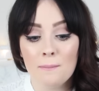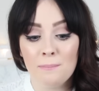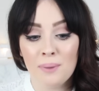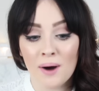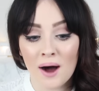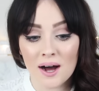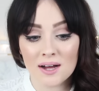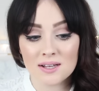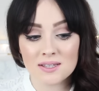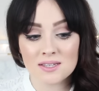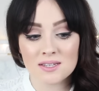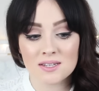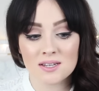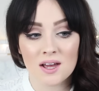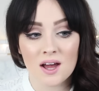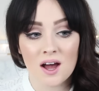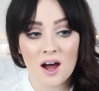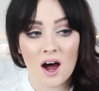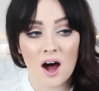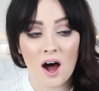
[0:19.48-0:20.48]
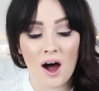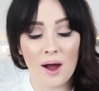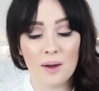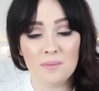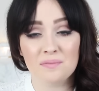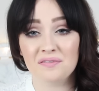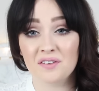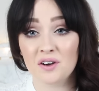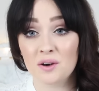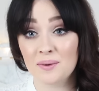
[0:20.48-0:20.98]
But
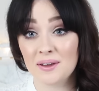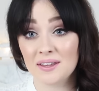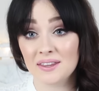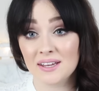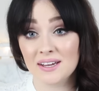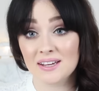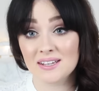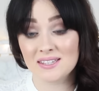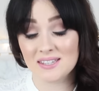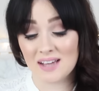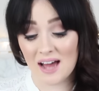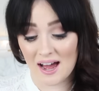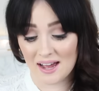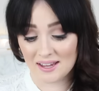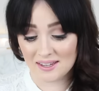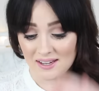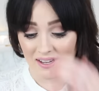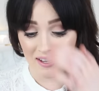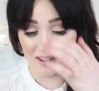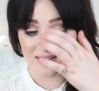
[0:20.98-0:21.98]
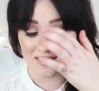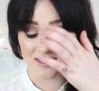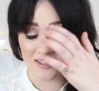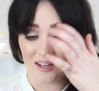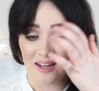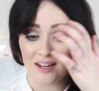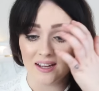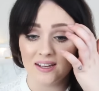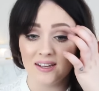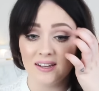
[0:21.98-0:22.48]
I'm filming this and it's
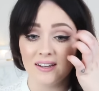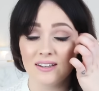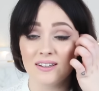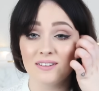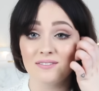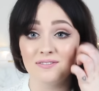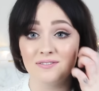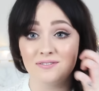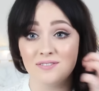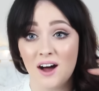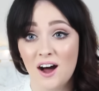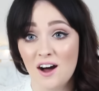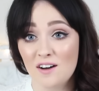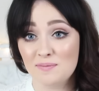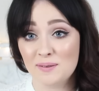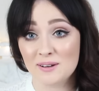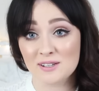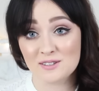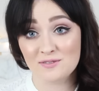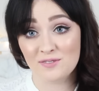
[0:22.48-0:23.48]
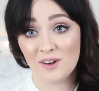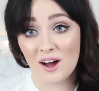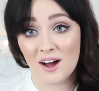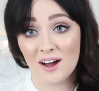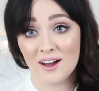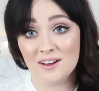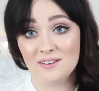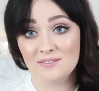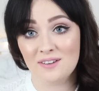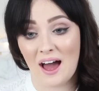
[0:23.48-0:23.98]
like half past
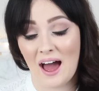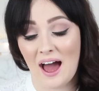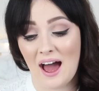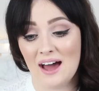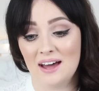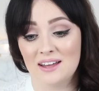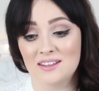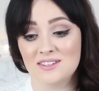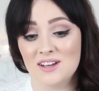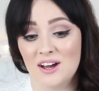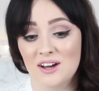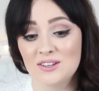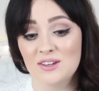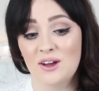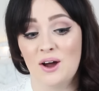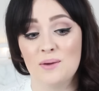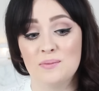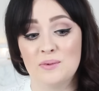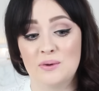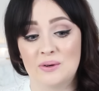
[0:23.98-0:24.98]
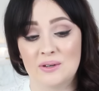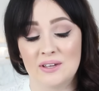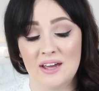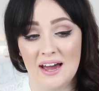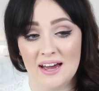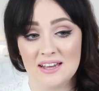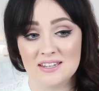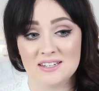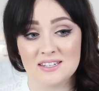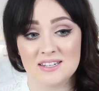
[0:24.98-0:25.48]
five and I know I'm not going
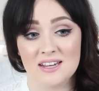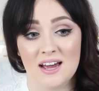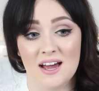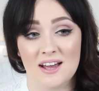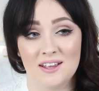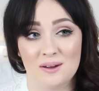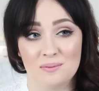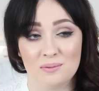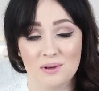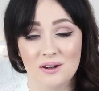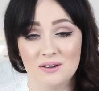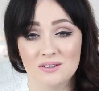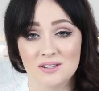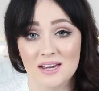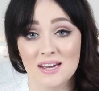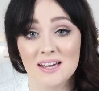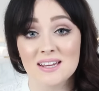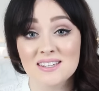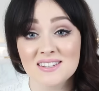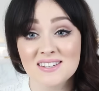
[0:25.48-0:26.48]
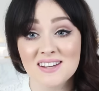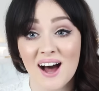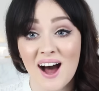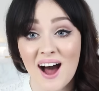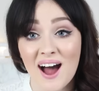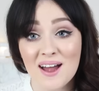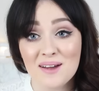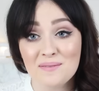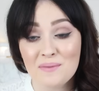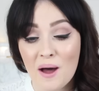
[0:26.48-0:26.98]
to edit it and upload it in
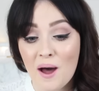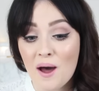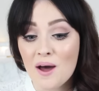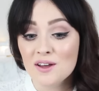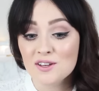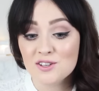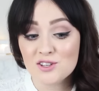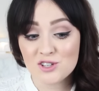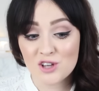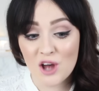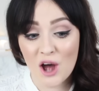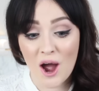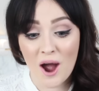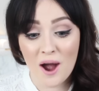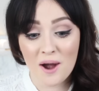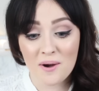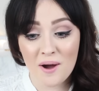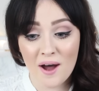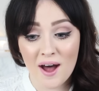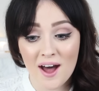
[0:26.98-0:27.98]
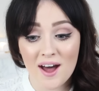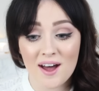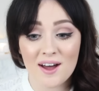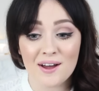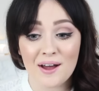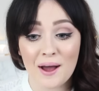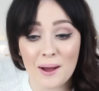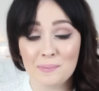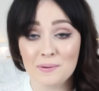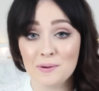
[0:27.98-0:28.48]
time, so uh,
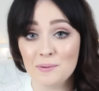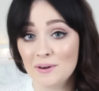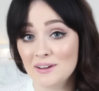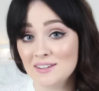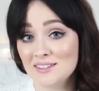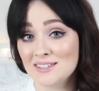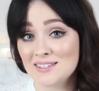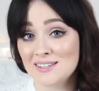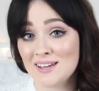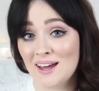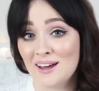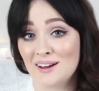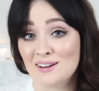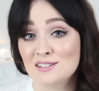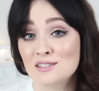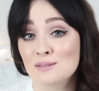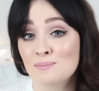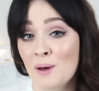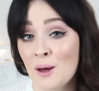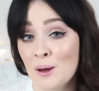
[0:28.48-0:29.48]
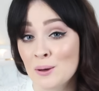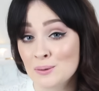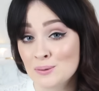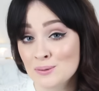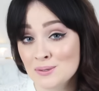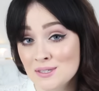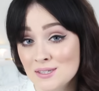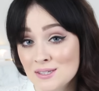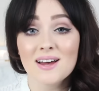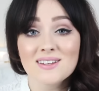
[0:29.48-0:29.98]
happy Wednesday I
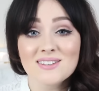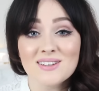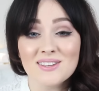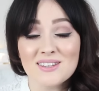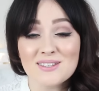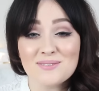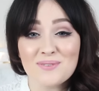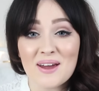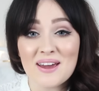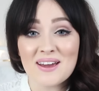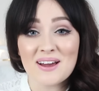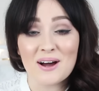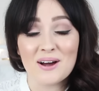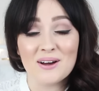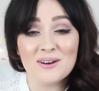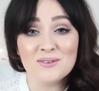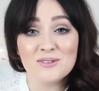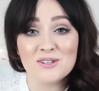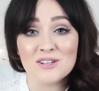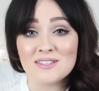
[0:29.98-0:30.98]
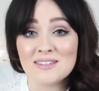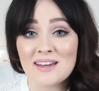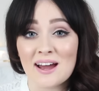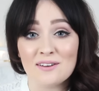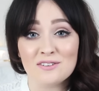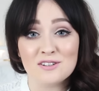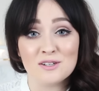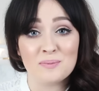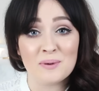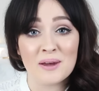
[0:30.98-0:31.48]
suppose. So this week it'll just
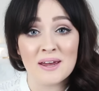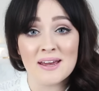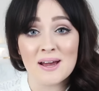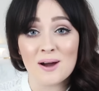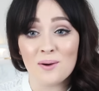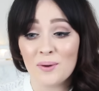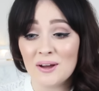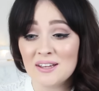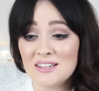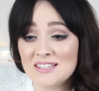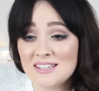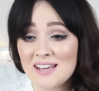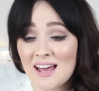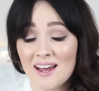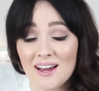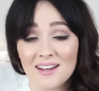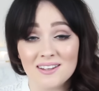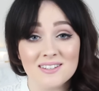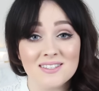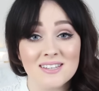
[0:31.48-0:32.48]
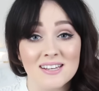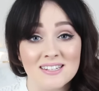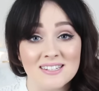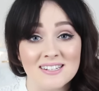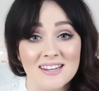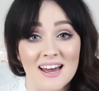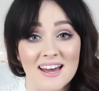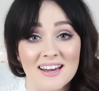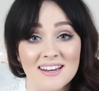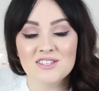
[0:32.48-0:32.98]
have to be a Wednesday and a
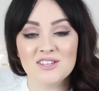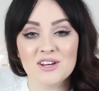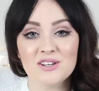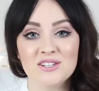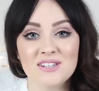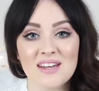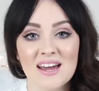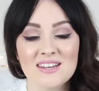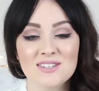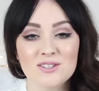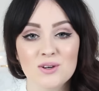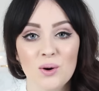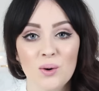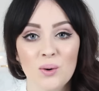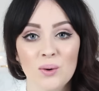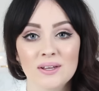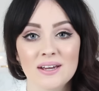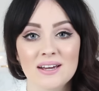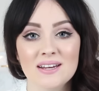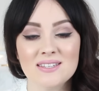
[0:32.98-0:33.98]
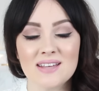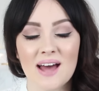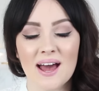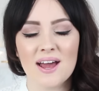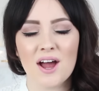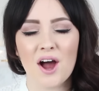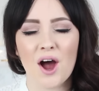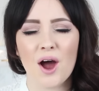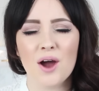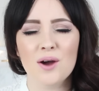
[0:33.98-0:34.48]
Sunday. So today's haul is a
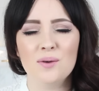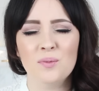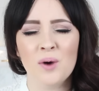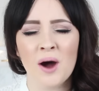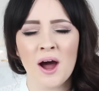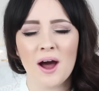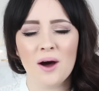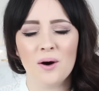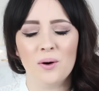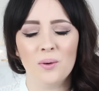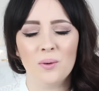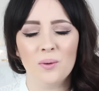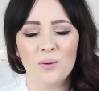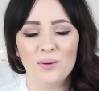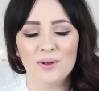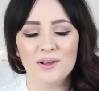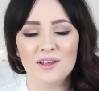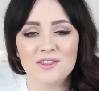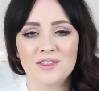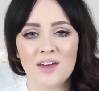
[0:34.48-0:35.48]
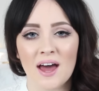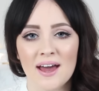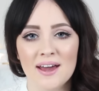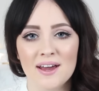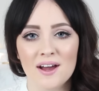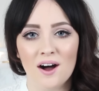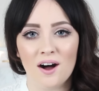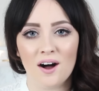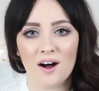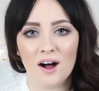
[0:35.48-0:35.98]
homeware haul.
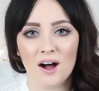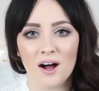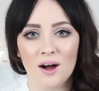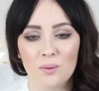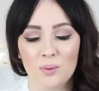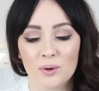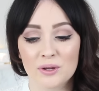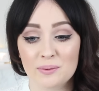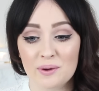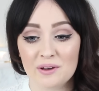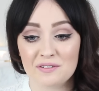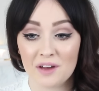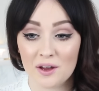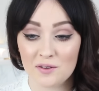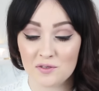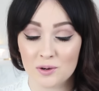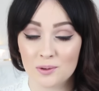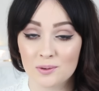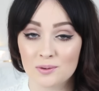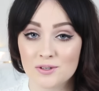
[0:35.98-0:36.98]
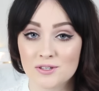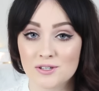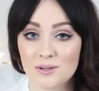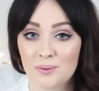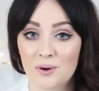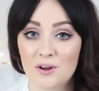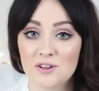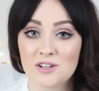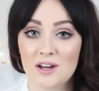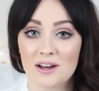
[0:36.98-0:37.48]
They are one of my favourite hauls
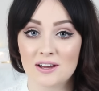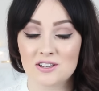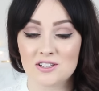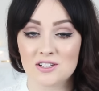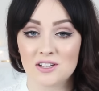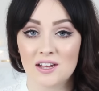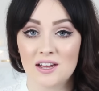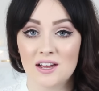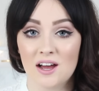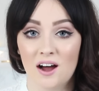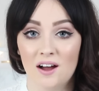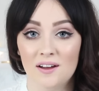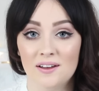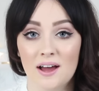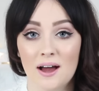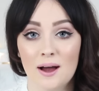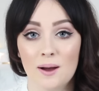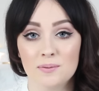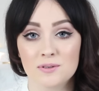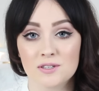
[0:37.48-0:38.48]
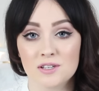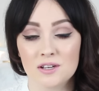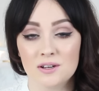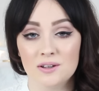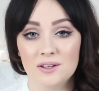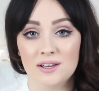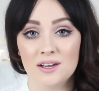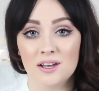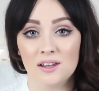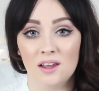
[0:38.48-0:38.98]
to watch actually. I
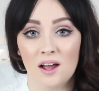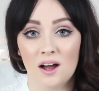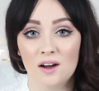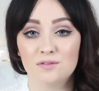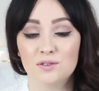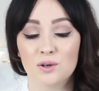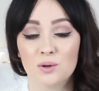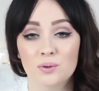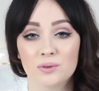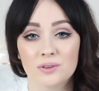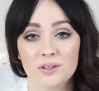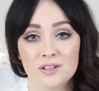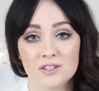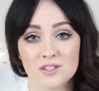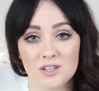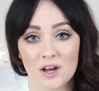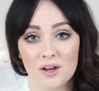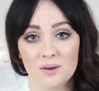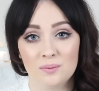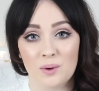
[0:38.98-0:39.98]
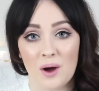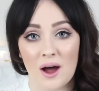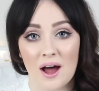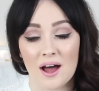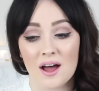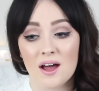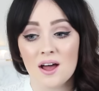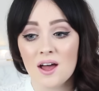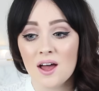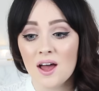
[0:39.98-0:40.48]
absolutely love all things
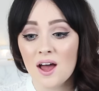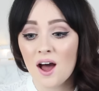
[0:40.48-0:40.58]
homeware.